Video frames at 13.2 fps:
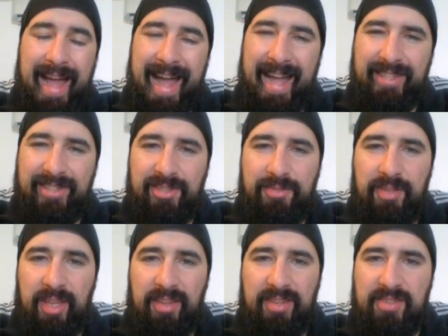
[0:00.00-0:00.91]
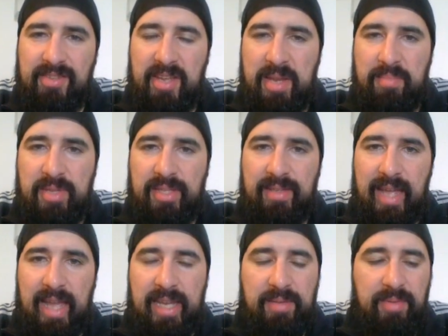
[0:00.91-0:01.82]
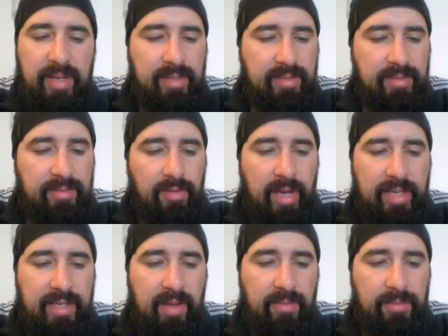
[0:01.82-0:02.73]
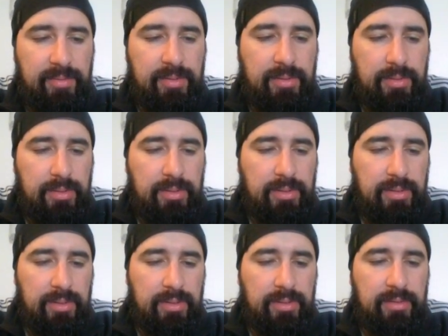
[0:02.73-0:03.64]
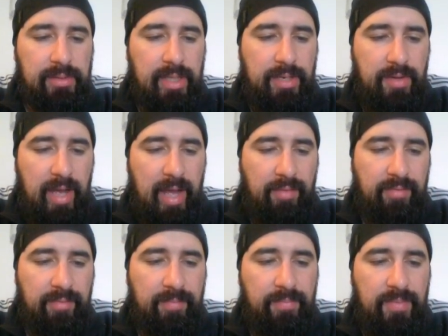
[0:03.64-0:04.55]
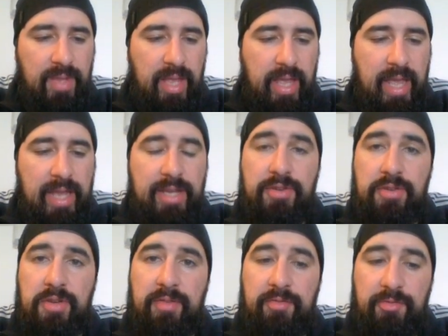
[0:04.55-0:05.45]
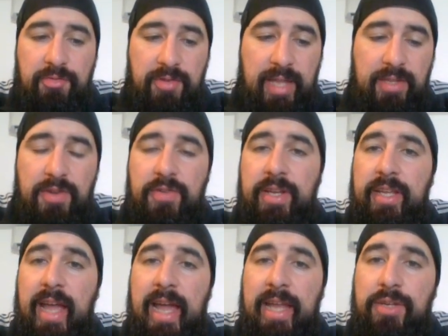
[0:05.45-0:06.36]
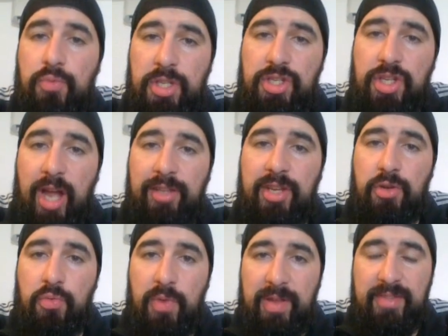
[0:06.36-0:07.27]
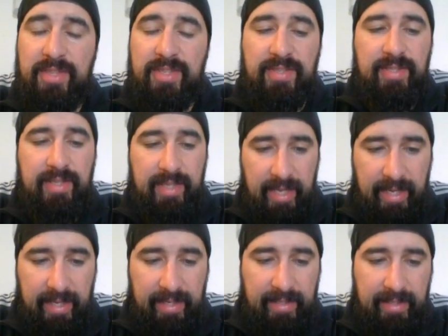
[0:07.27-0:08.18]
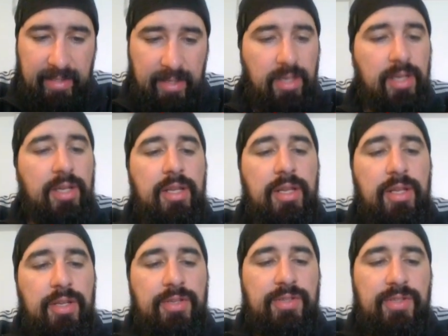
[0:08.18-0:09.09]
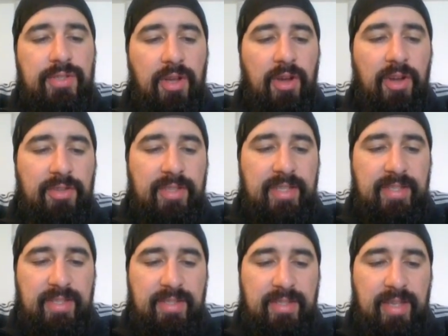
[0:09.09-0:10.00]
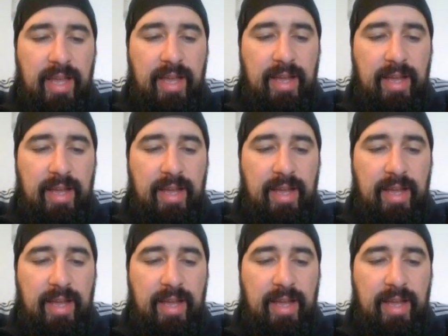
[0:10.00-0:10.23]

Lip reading: I don't think this is gonna beat anyone right now. Then you have Henry, Frederick and Witch Hunter with the skin. So this is